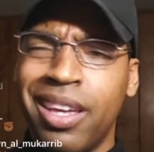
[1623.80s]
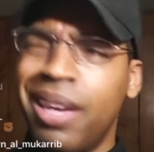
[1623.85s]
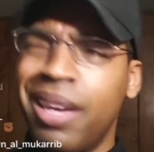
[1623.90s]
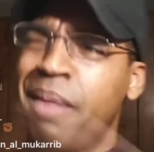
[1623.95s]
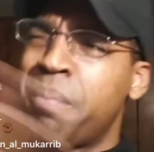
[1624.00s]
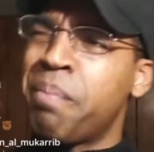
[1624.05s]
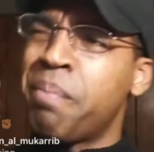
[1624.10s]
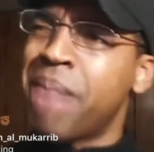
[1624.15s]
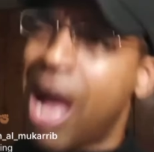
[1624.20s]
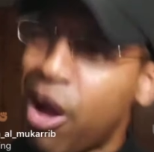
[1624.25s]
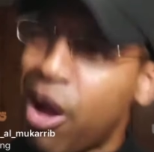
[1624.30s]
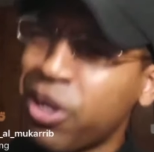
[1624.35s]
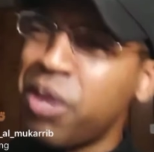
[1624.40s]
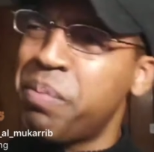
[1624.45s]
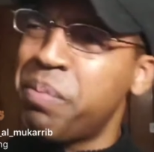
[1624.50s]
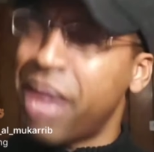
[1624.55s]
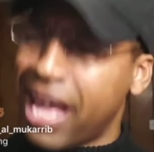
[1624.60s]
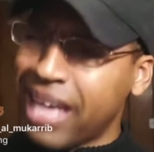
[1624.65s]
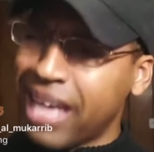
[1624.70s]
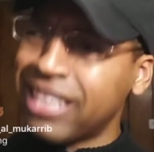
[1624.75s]

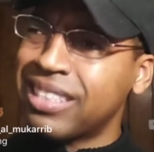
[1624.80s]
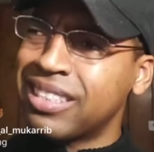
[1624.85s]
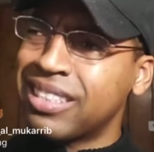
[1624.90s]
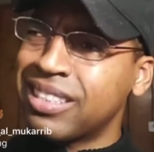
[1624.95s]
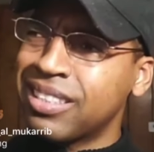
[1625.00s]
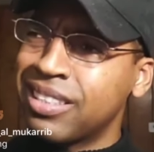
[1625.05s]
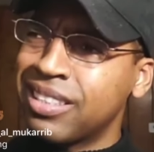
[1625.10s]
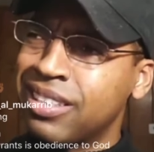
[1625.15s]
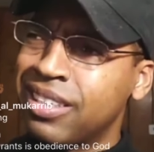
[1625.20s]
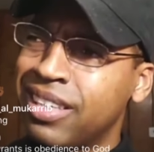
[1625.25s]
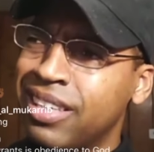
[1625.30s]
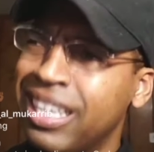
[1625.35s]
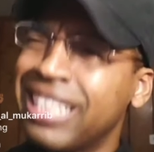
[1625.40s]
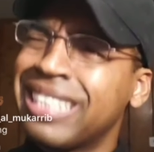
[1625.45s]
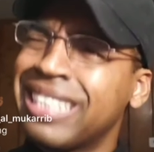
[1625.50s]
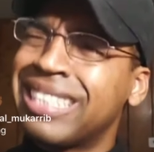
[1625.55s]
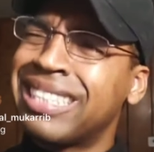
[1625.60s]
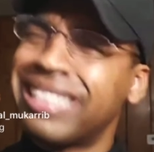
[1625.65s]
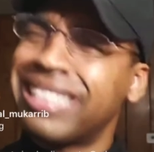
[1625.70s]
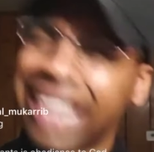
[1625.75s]
Malcolm X,
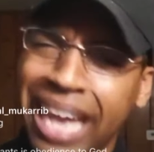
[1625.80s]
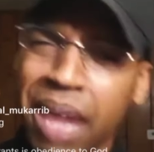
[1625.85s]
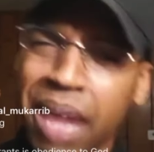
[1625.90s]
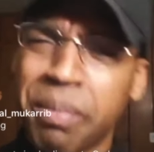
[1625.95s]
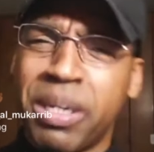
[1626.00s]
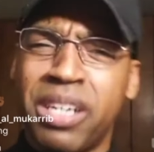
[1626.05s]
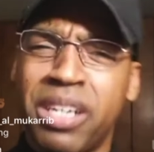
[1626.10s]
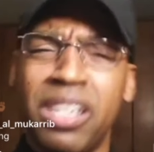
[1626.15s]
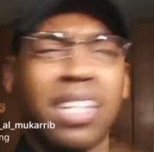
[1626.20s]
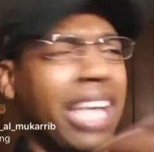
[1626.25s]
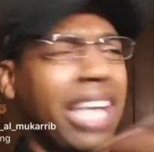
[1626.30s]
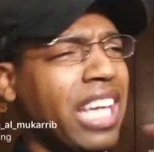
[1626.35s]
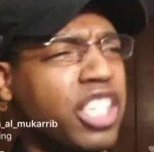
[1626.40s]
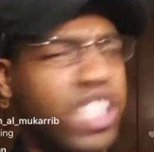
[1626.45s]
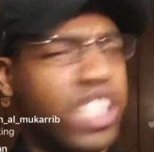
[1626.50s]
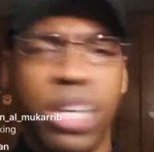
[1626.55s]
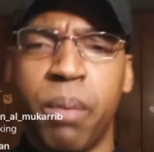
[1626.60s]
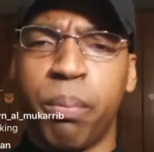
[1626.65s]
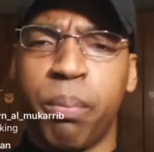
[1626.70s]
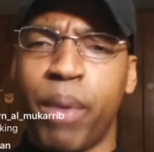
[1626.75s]
Sam Cooke, and
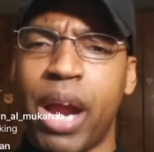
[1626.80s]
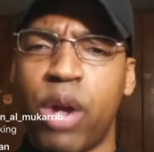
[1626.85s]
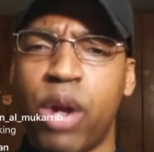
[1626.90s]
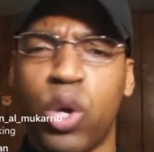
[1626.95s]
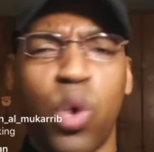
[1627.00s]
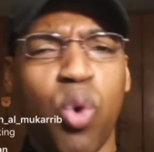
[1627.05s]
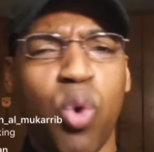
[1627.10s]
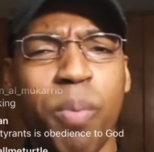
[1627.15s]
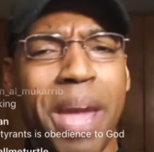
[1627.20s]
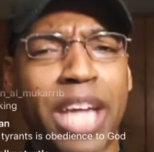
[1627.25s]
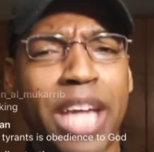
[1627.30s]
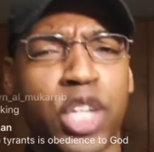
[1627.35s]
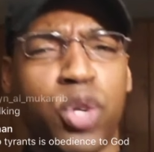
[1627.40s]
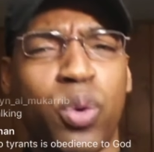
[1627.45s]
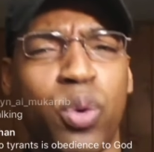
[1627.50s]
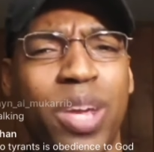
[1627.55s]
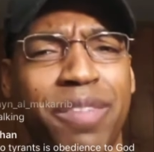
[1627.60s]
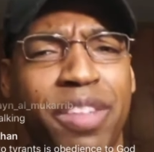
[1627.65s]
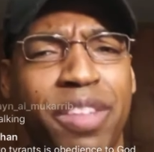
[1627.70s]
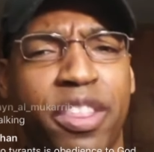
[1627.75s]
Jim Brown? Who made
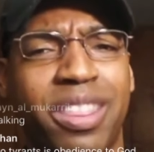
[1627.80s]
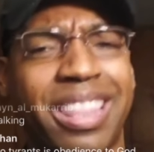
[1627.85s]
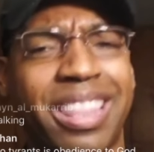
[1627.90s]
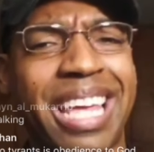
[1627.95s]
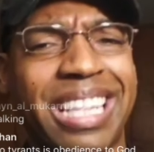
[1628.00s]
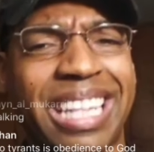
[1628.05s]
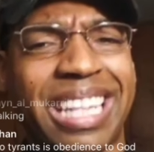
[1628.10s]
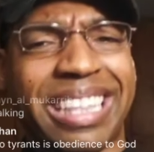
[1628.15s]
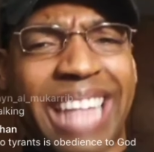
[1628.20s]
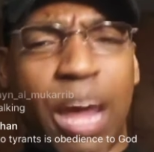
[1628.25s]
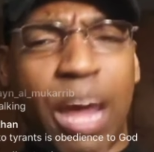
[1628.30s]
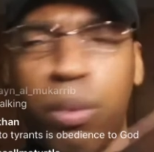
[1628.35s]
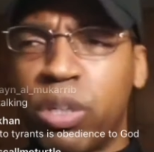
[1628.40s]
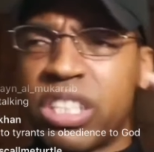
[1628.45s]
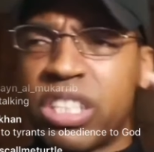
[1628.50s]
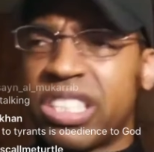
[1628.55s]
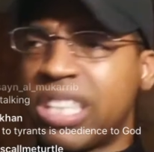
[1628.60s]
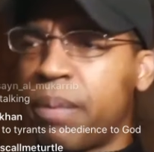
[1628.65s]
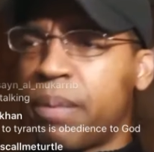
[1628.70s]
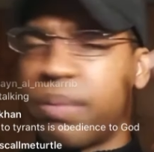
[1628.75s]
you even think that that
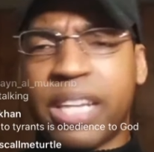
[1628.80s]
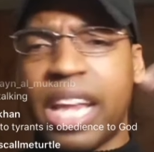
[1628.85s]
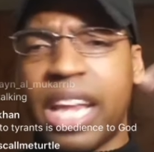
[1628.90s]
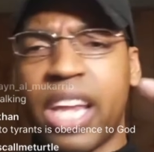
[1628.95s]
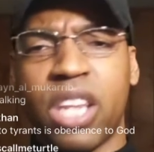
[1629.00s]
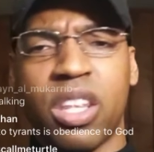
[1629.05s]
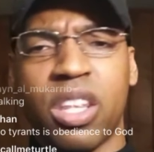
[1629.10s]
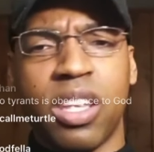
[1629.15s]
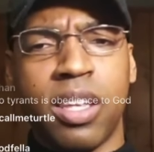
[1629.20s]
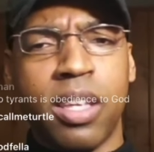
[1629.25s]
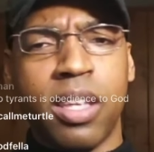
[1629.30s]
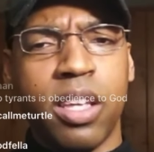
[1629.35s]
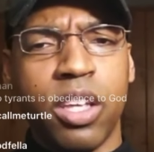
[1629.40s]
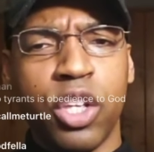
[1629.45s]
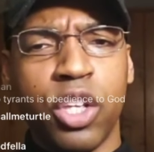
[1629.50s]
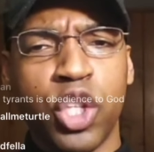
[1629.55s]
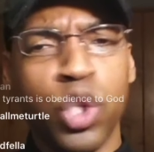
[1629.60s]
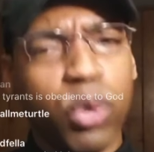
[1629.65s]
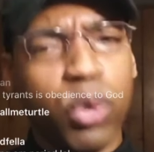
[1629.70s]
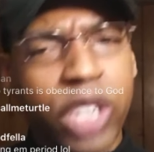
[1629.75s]
was something that
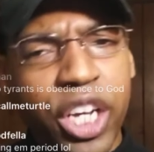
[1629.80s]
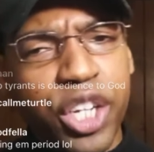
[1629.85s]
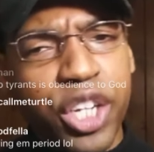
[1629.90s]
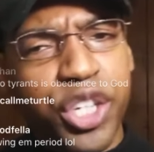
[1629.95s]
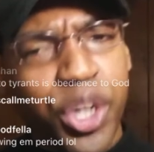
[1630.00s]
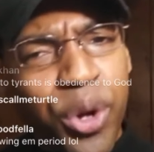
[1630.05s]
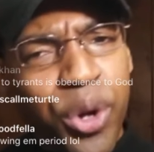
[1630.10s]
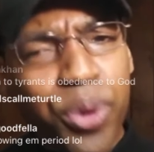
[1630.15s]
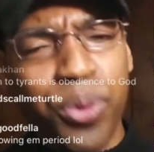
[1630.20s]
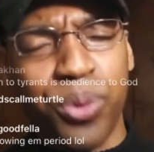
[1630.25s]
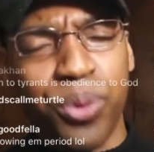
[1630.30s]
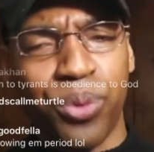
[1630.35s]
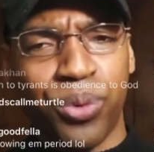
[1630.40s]
you could do?